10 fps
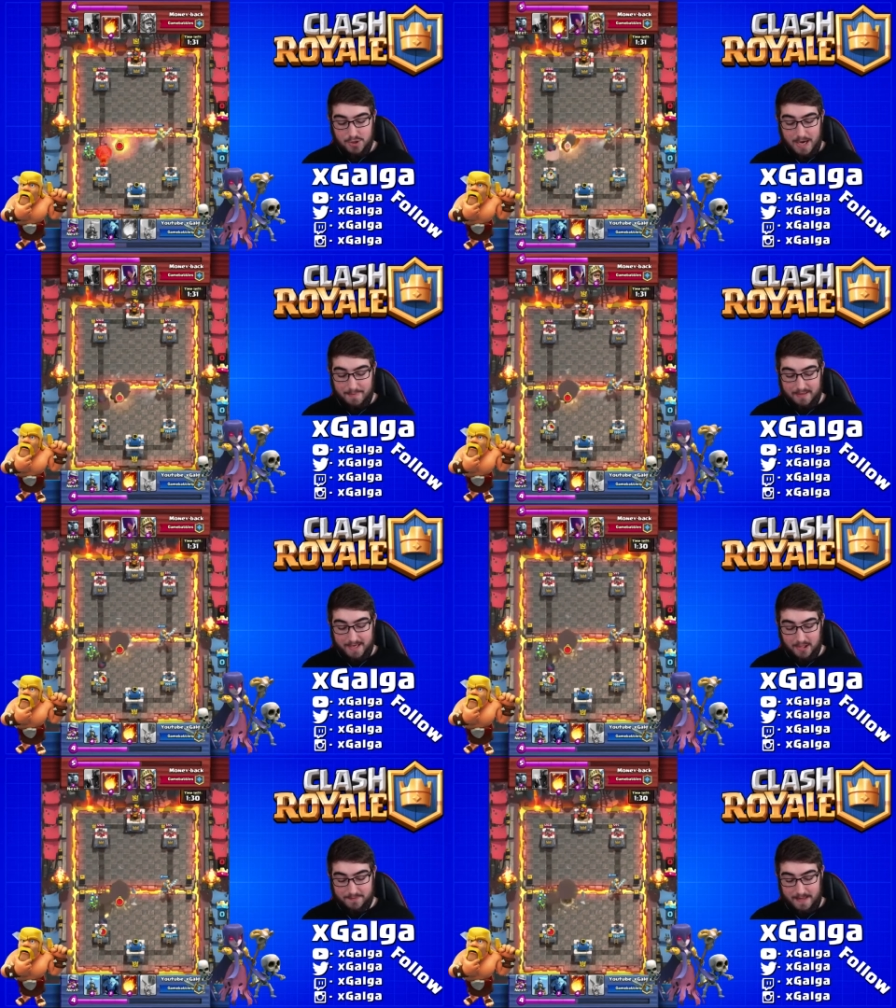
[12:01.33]
not going to drop
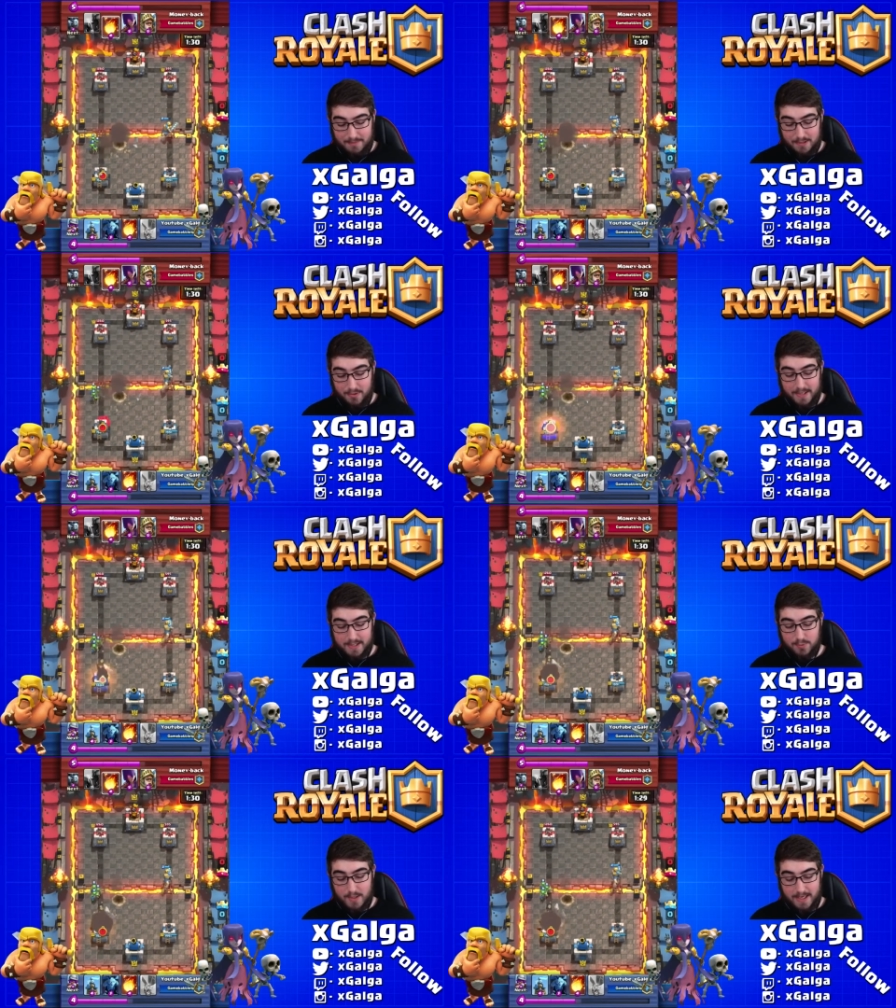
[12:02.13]
anything else for that balloon. It
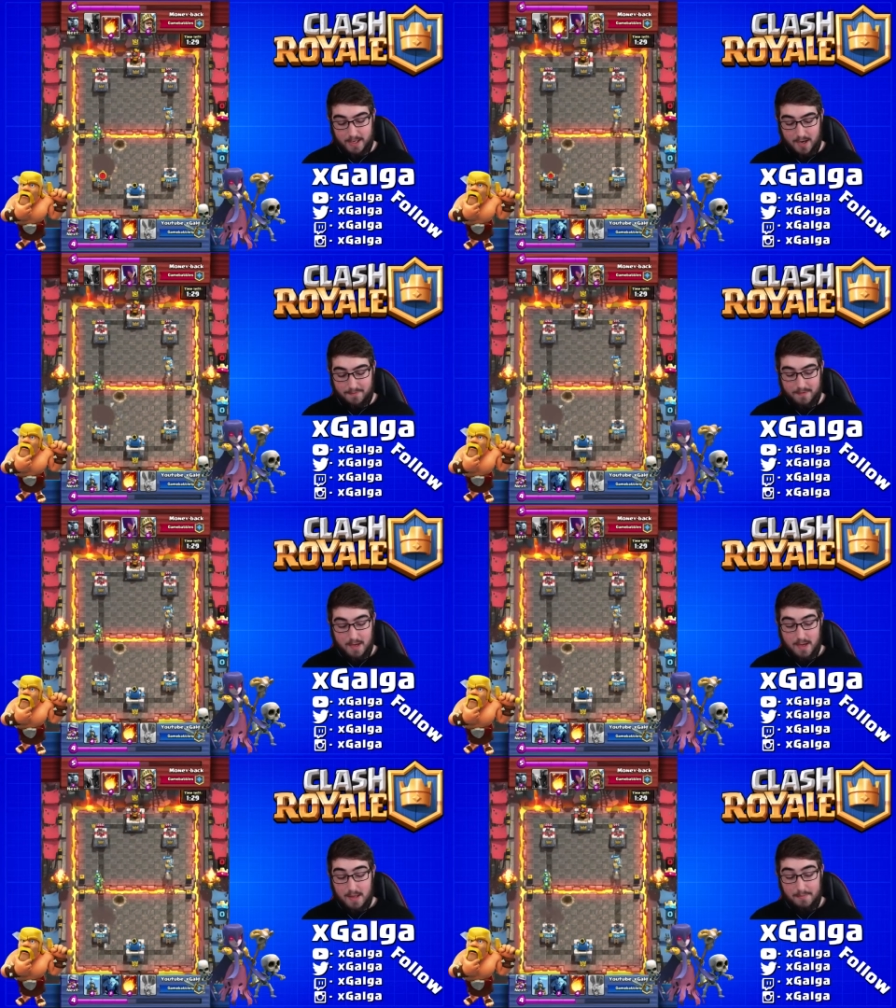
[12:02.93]
gets 1 hit off.
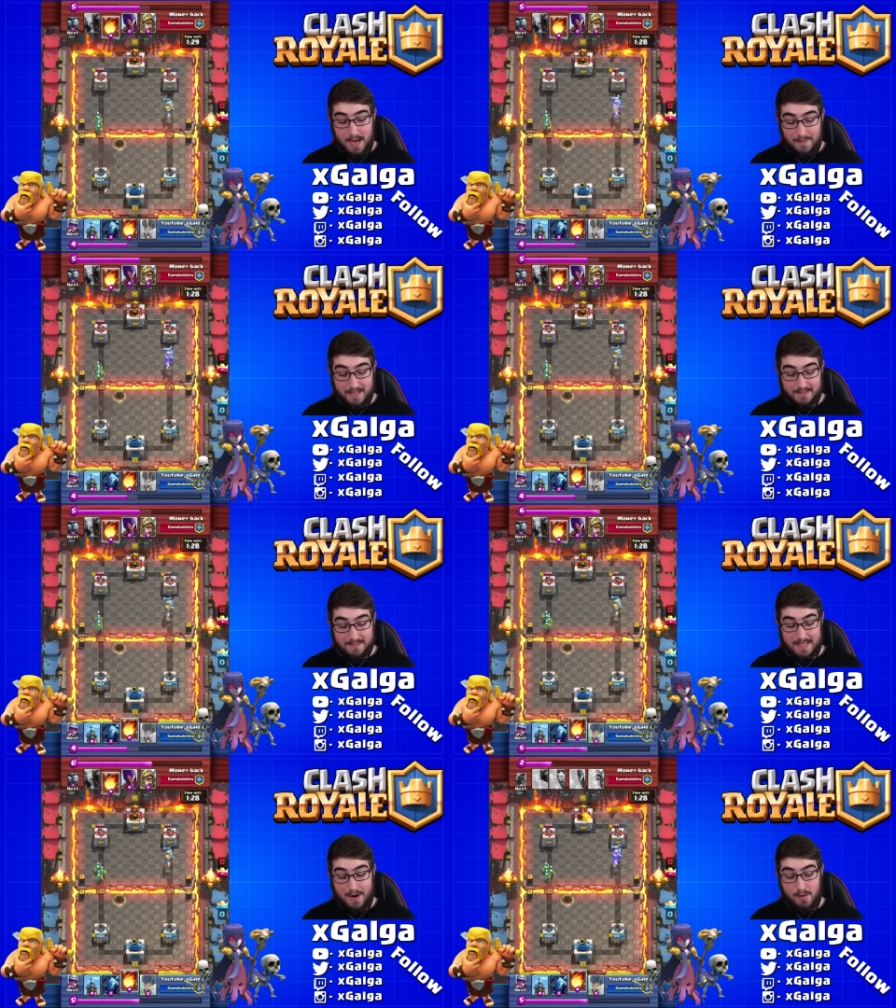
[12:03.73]
The bomb hits
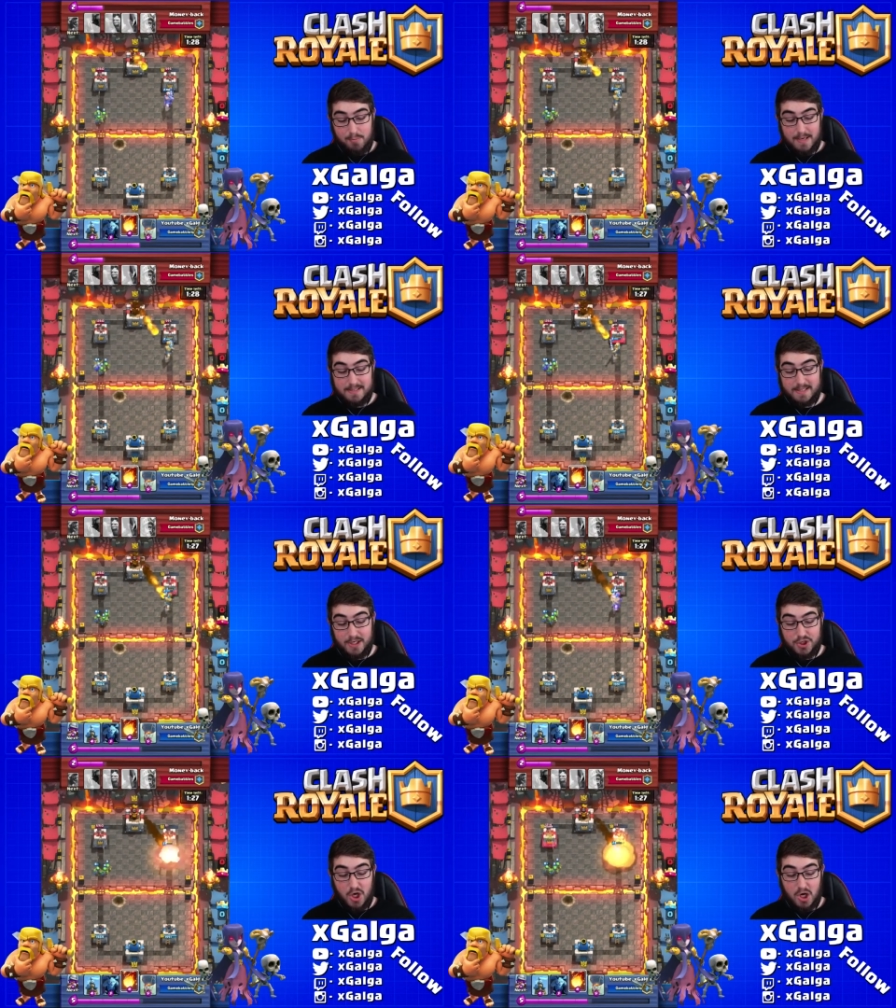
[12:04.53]
the tower. Prince is
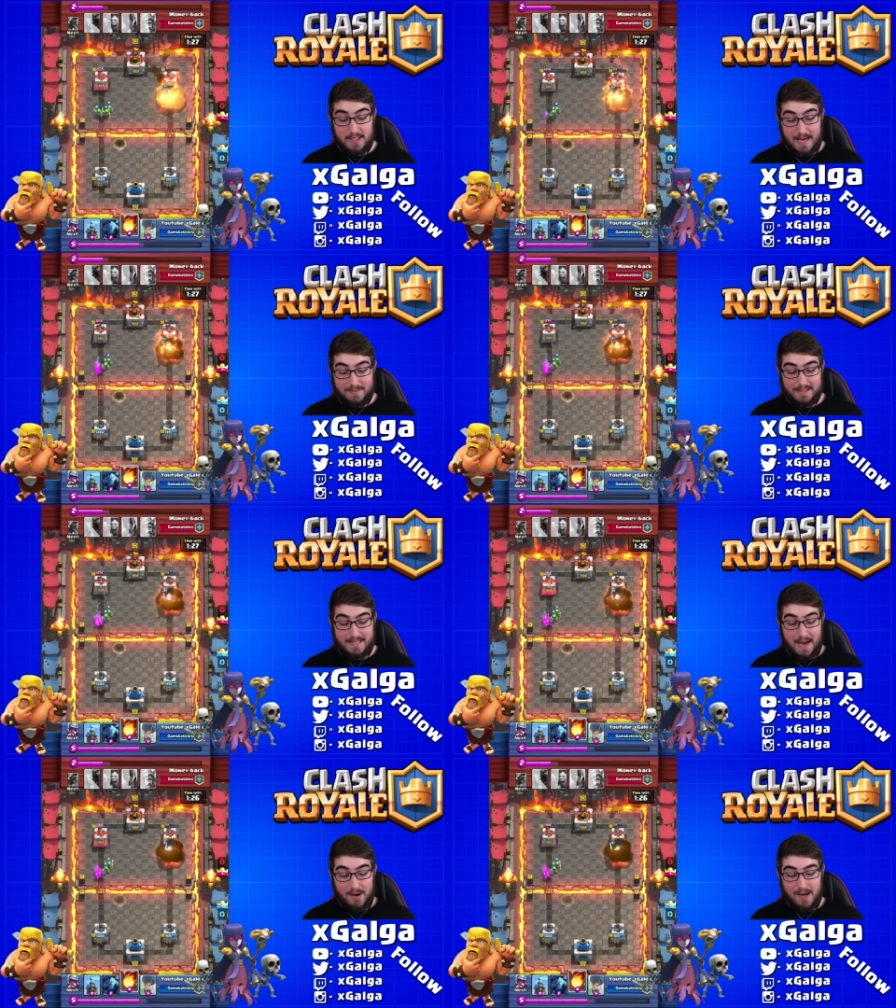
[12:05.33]
going to charge the opposite
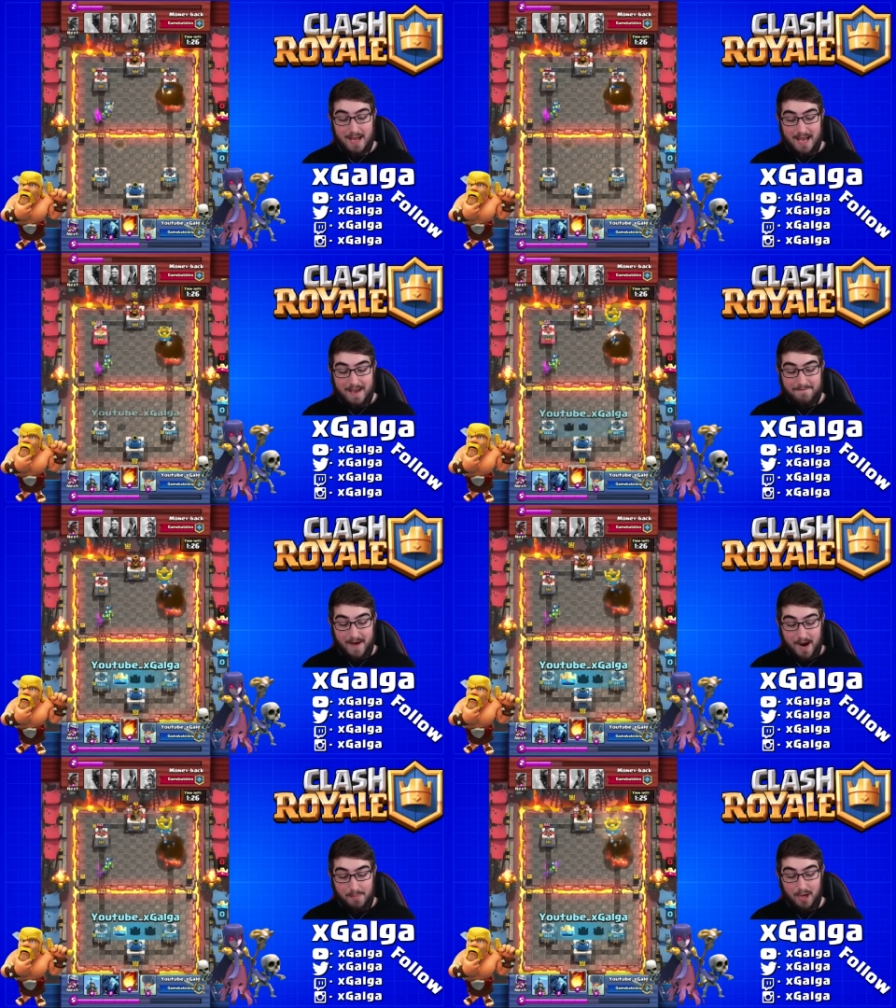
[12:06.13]
tower. He
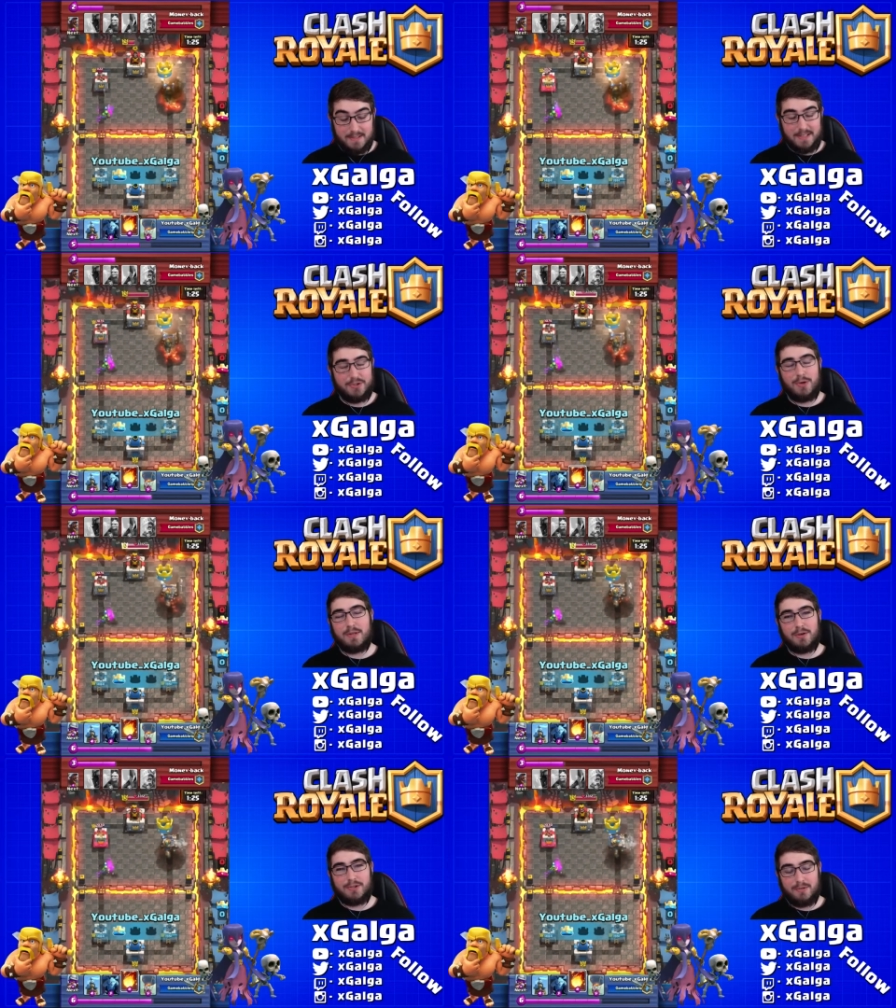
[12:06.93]
fireballs it. Too
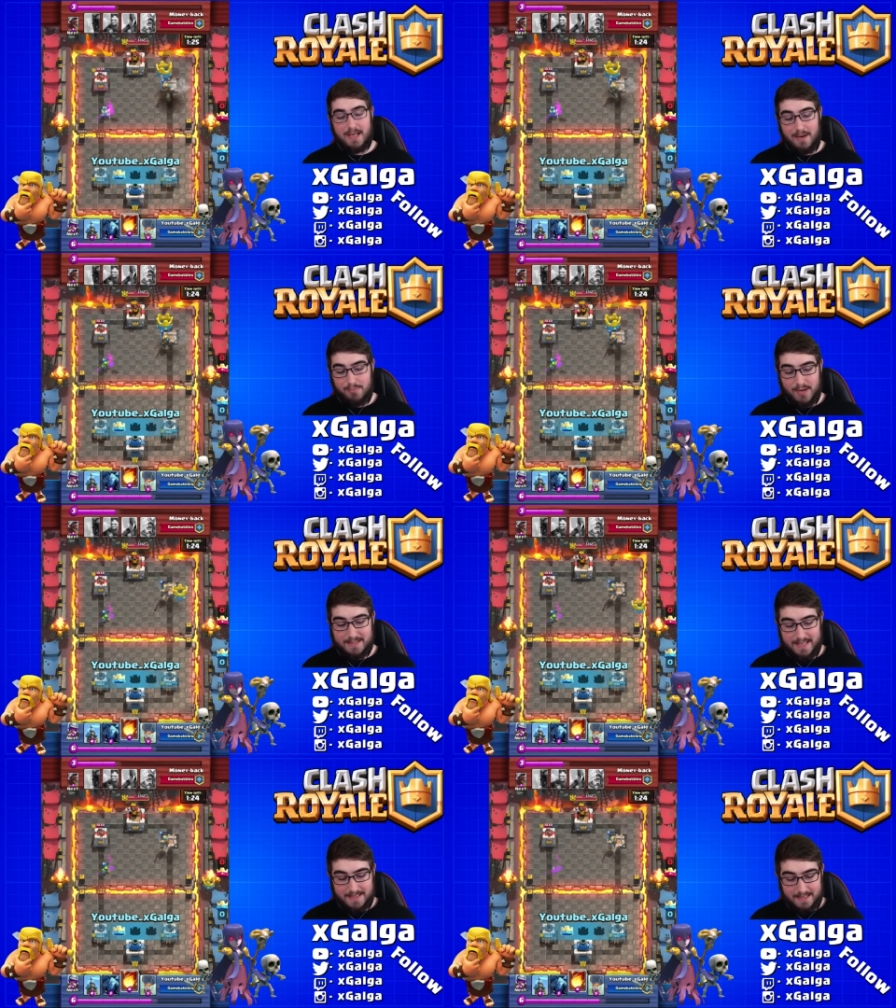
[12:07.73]
little, too late.
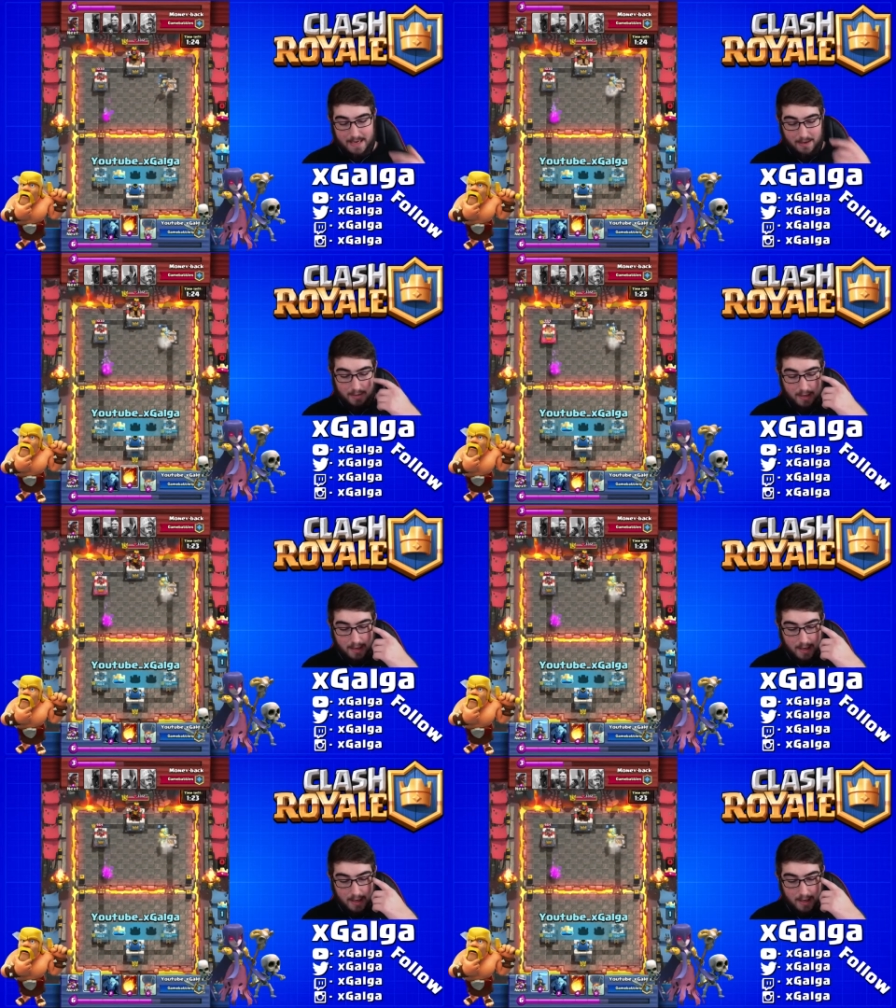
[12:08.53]
Prince takes it out.